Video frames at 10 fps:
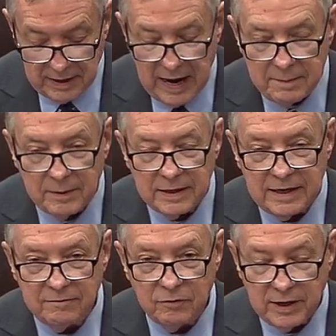But I
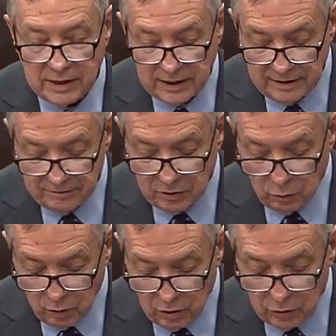believe we can live in a
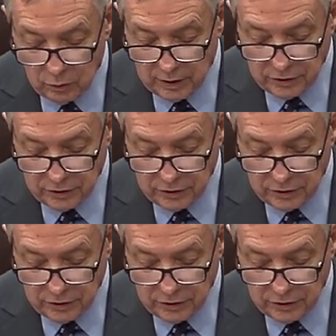world where